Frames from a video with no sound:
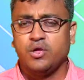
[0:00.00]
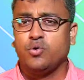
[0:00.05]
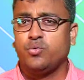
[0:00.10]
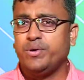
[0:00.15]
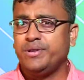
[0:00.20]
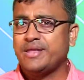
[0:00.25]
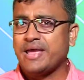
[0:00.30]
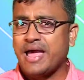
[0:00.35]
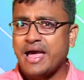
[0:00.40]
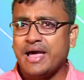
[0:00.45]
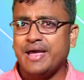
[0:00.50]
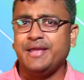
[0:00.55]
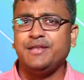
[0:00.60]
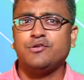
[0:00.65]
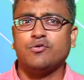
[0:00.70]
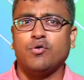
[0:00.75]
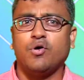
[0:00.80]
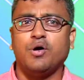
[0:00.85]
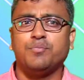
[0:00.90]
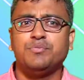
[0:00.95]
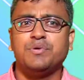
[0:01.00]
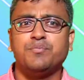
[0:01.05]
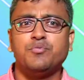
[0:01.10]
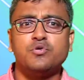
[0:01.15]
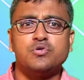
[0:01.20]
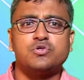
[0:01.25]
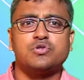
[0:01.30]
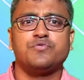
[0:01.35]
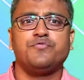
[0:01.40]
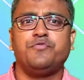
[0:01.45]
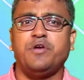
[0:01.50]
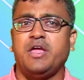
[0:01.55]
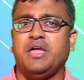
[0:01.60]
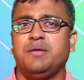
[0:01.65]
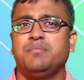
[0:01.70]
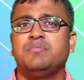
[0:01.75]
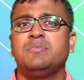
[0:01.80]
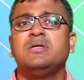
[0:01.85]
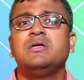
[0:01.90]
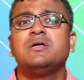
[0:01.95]
When the height of the bush
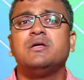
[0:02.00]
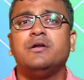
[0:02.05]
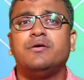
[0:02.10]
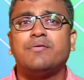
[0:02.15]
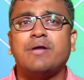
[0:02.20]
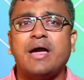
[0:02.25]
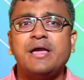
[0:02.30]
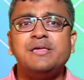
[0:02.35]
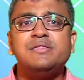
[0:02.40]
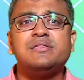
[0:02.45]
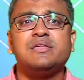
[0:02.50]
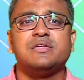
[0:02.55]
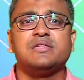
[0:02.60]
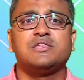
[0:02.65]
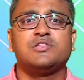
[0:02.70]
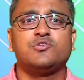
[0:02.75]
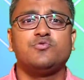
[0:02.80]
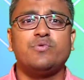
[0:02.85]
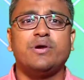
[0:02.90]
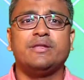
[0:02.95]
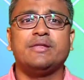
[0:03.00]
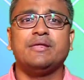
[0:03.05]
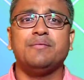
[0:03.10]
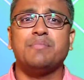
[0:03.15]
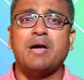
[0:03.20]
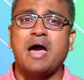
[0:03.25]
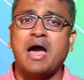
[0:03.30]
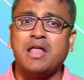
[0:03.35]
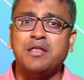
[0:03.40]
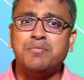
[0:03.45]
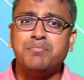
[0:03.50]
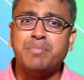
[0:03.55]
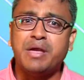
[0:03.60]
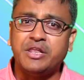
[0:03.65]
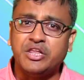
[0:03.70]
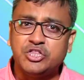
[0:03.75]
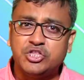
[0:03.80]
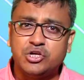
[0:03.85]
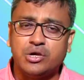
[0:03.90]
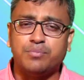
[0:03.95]
frame rises to an
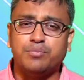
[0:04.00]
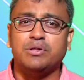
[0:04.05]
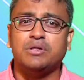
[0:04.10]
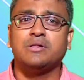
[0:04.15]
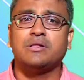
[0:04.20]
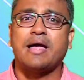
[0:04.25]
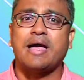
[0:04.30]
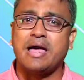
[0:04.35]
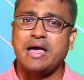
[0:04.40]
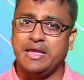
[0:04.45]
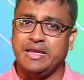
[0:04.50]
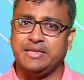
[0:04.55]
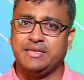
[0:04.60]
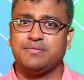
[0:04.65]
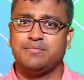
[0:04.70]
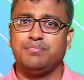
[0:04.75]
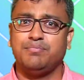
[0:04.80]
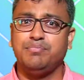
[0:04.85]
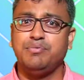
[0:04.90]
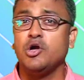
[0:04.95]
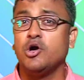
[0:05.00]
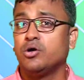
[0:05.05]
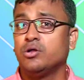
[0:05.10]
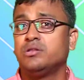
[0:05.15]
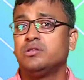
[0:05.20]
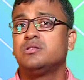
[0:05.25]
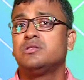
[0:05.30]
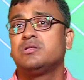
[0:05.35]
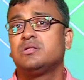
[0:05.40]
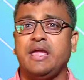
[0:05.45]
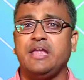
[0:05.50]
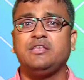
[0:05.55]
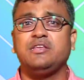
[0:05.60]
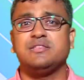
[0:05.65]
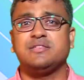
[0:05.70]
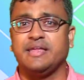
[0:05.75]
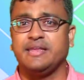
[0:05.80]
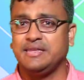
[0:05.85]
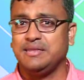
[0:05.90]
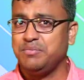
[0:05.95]
unmanageable height beyond 80
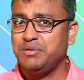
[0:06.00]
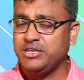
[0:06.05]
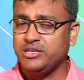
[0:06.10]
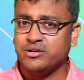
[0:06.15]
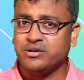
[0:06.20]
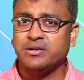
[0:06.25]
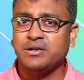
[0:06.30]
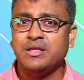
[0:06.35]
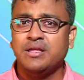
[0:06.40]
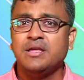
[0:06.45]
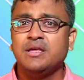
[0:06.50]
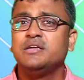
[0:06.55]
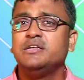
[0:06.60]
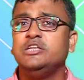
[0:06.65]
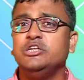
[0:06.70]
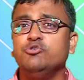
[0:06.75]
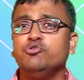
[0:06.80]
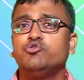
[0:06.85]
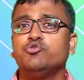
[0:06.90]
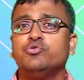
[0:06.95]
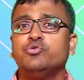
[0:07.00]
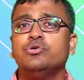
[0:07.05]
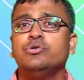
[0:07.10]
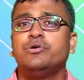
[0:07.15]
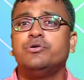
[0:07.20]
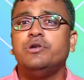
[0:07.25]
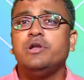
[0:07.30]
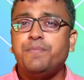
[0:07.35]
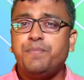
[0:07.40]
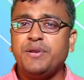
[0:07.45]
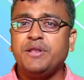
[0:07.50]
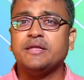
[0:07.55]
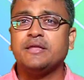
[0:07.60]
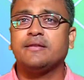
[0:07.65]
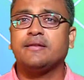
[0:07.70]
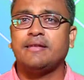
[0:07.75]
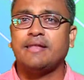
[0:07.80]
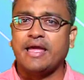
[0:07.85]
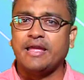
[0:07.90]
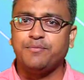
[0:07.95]
cm due to
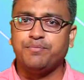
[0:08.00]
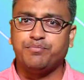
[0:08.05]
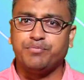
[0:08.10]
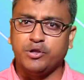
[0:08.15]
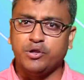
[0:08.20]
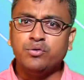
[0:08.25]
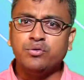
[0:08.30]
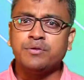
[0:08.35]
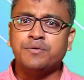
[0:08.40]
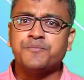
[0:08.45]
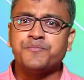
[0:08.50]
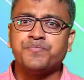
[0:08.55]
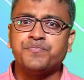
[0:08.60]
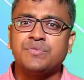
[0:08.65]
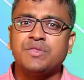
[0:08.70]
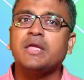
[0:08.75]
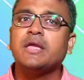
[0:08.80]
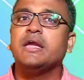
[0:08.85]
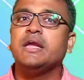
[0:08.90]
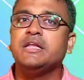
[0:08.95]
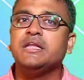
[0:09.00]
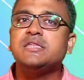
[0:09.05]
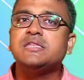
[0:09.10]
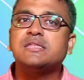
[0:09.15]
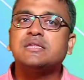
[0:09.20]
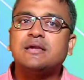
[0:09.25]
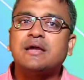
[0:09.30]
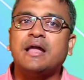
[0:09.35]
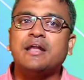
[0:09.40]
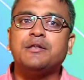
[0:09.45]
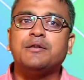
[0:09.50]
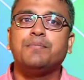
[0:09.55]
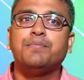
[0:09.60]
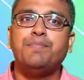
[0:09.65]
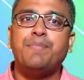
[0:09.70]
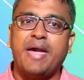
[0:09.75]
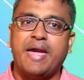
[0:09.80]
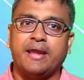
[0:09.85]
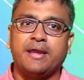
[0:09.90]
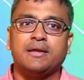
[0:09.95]
repeated light prune, it is cut
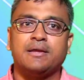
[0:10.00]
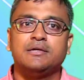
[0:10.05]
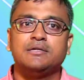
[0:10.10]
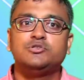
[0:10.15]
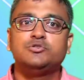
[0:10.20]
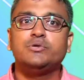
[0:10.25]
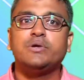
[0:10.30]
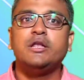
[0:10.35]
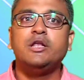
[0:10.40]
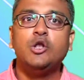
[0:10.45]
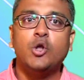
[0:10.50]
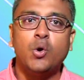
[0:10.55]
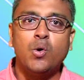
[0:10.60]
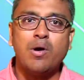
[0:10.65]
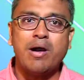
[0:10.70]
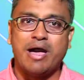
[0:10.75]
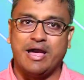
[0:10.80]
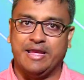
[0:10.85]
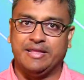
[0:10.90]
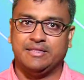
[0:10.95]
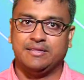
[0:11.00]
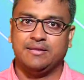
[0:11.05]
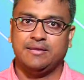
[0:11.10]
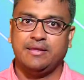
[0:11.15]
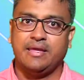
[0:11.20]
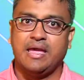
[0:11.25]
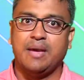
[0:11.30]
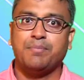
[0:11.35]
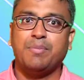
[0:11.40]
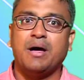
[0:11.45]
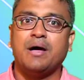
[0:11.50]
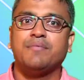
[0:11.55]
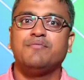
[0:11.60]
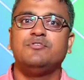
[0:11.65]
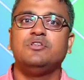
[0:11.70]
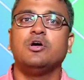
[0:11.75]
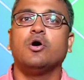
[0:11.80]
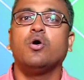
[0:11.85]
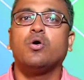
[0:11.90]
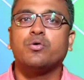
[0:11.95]
back to a low height
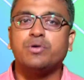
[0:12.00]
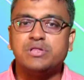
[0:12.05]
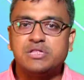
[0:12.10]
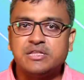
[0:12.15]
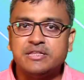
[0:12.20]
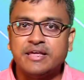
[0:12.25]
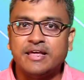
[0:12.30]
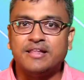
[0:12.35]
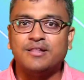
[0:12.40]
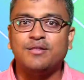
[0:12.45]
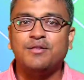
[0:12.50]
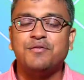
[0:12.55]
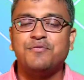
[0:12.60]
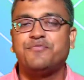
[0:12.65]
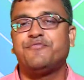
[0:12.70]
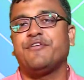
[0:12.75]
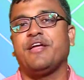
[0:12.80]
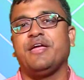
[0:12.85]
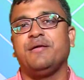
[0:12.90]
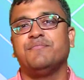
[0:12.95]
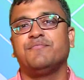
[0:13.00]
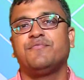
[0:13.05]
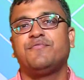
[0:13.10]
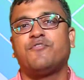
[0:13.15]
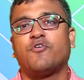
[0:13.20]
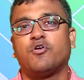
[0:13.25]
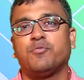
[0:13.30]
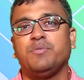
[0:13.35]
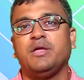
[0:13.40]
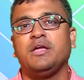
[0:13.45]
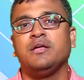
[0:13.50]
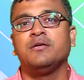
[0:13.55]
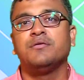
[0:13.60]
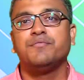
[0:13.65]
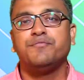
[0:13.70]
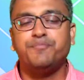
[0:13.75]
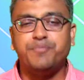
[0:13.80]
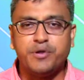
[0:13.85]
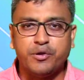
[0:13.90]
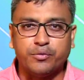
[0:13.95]
above the original frame forming
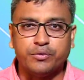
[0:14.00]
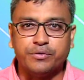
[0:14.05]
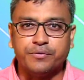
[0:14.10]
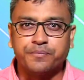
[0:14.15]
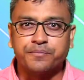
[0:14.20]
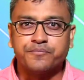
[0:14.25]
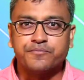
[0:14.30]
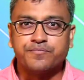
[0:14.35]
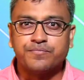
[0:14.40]
prune.